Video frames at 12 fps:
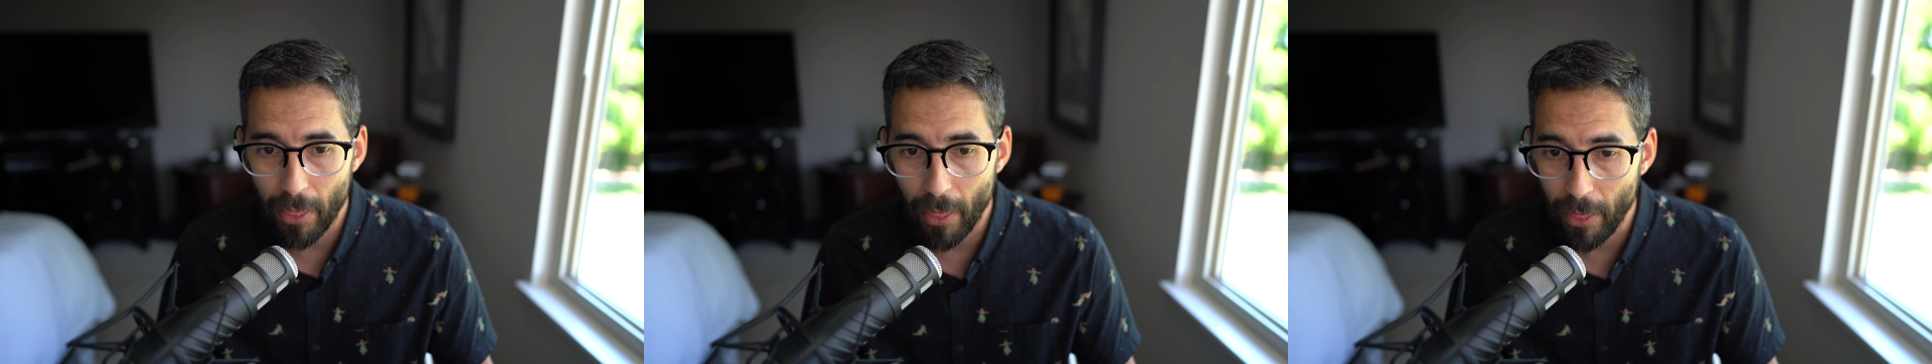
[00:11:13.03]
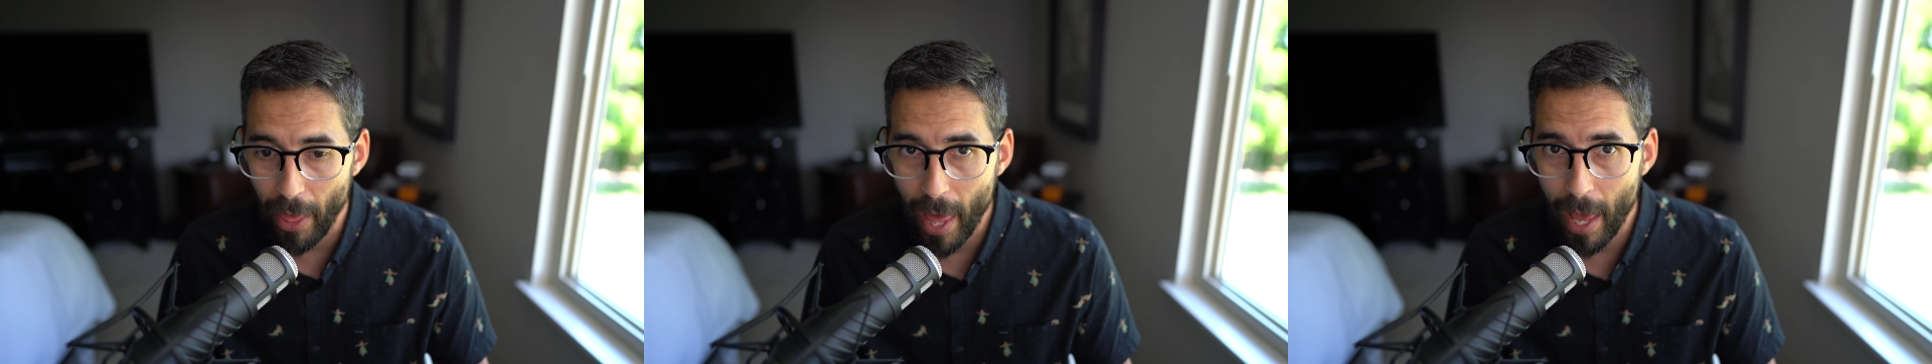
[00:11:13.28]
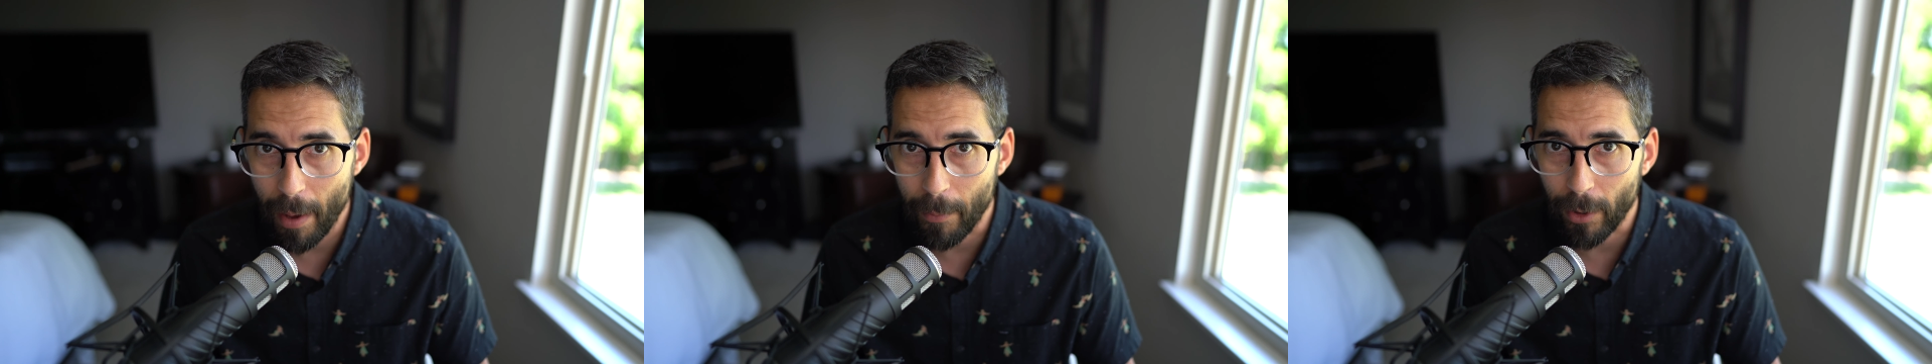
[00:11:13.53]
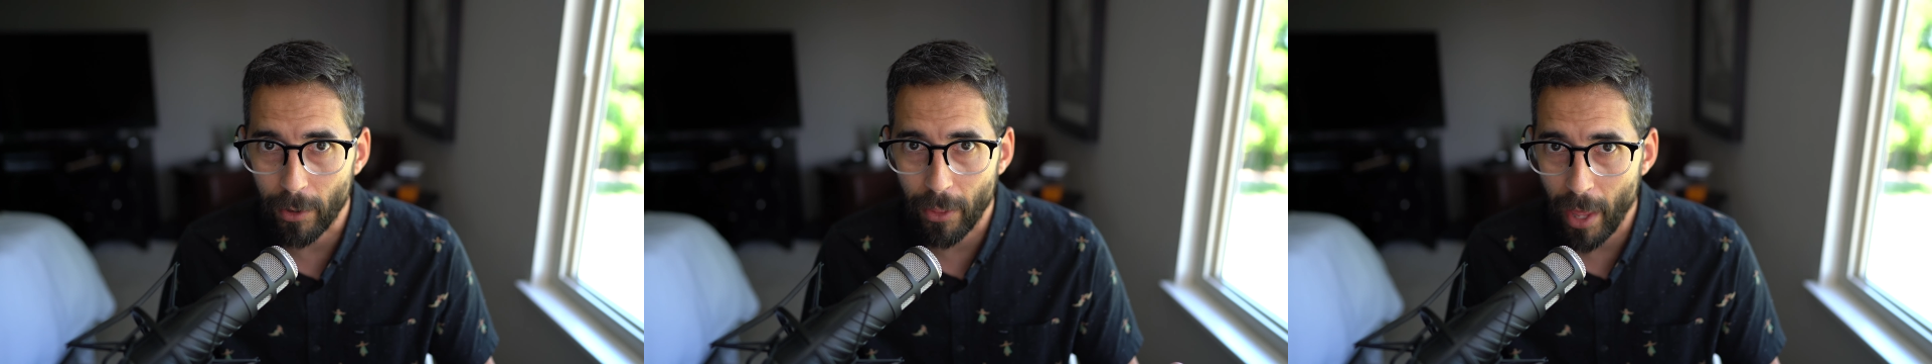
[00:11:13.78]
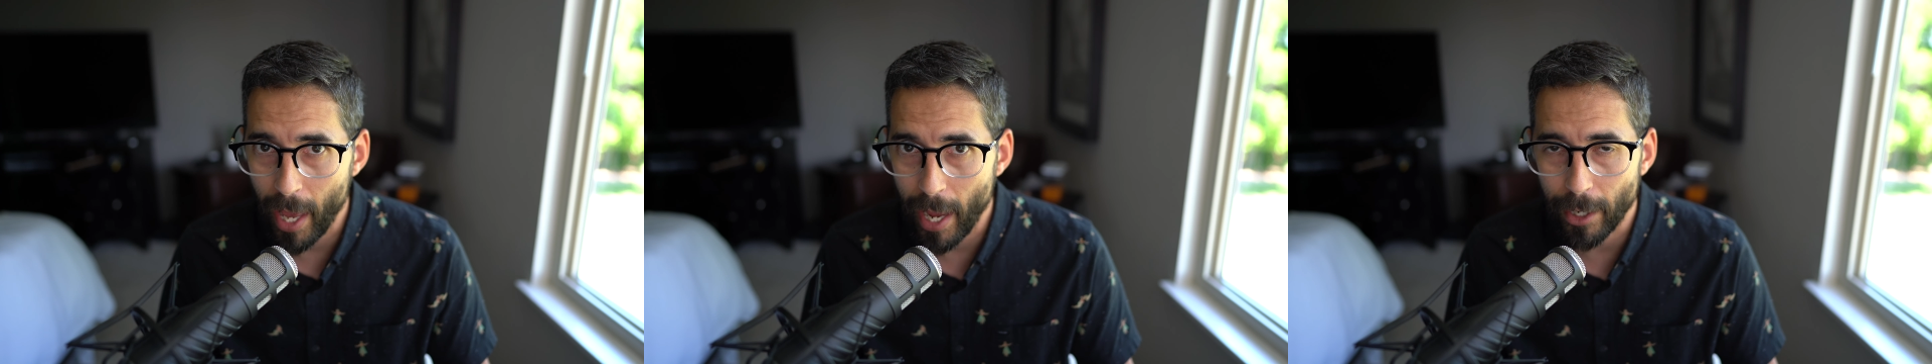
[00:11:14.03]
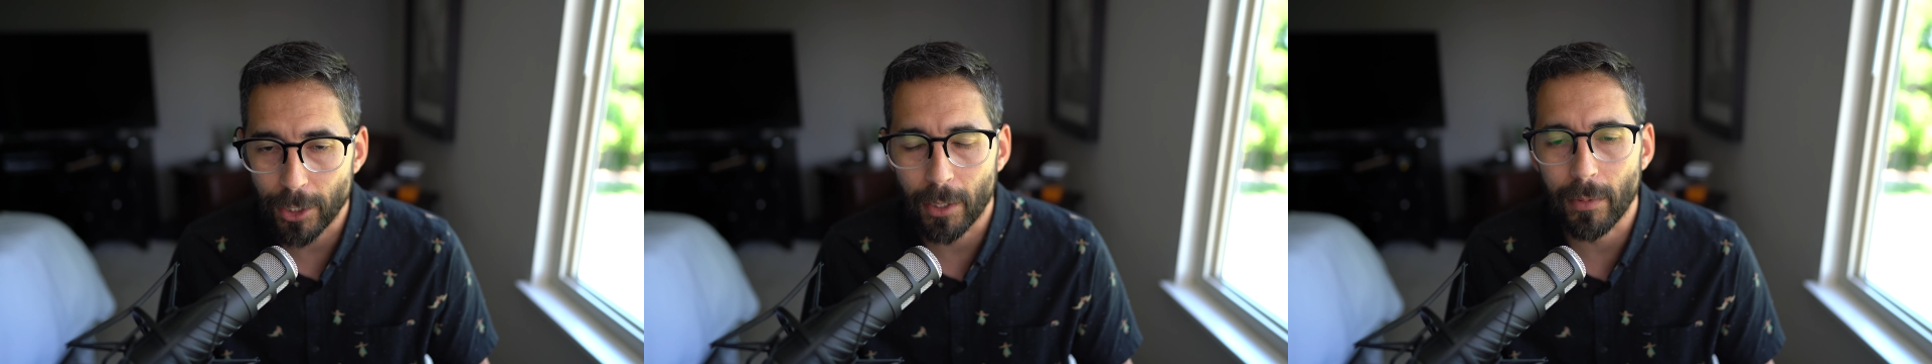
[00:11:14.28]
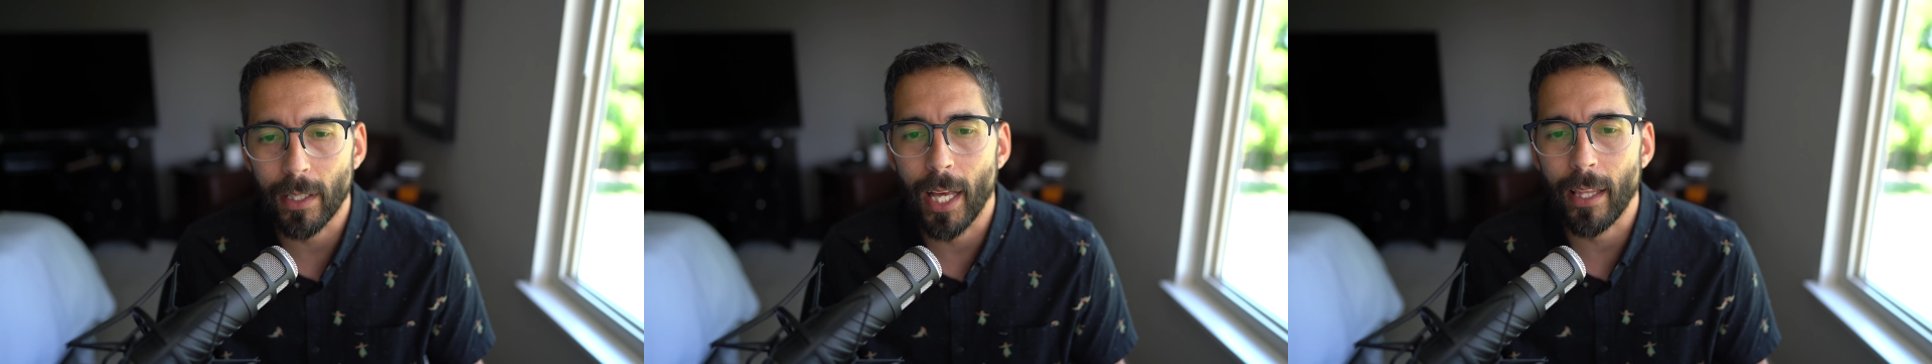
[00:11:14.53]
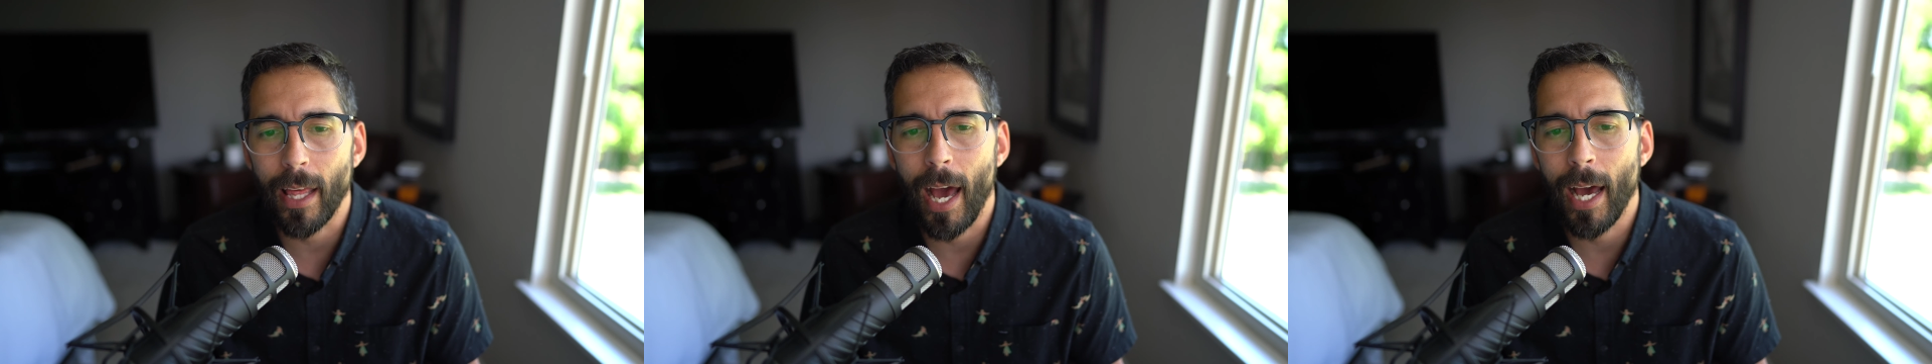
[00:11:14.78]
them or they or something
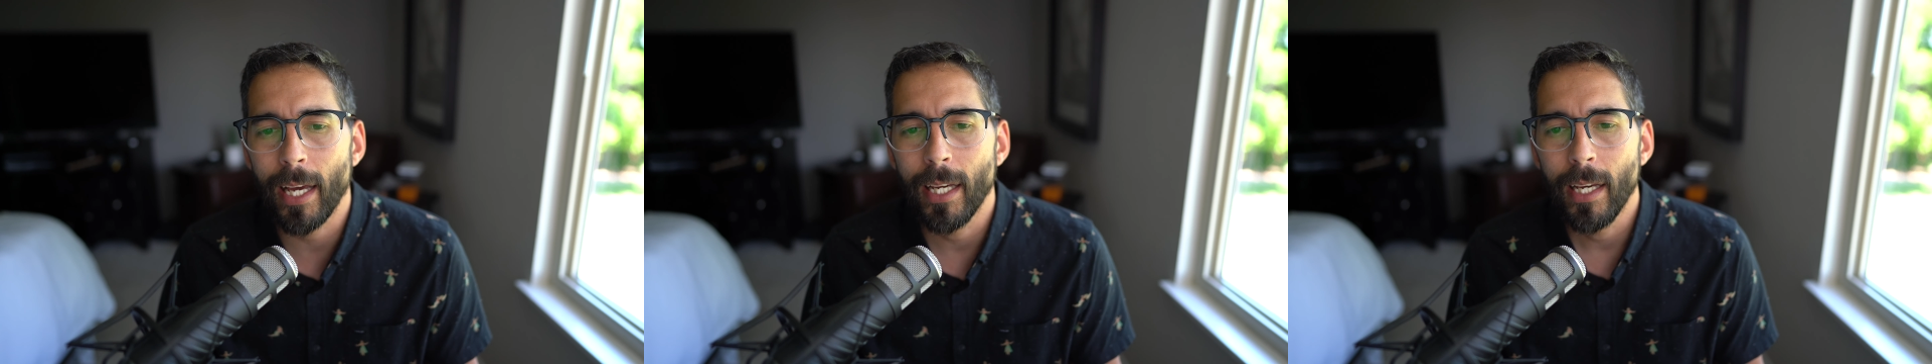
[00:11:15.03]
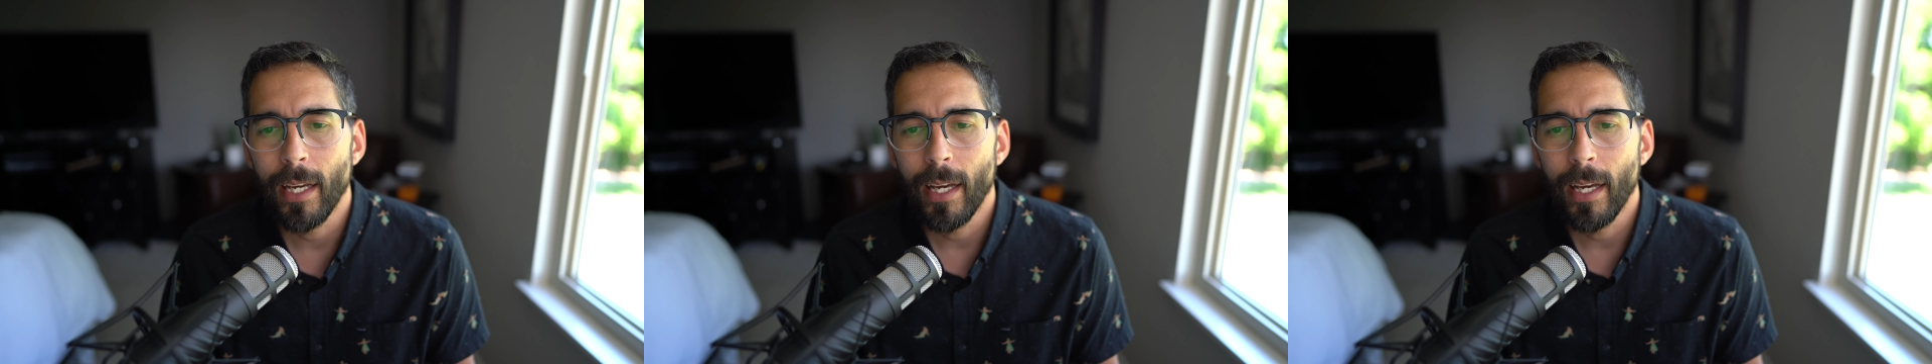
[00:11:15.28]
like that.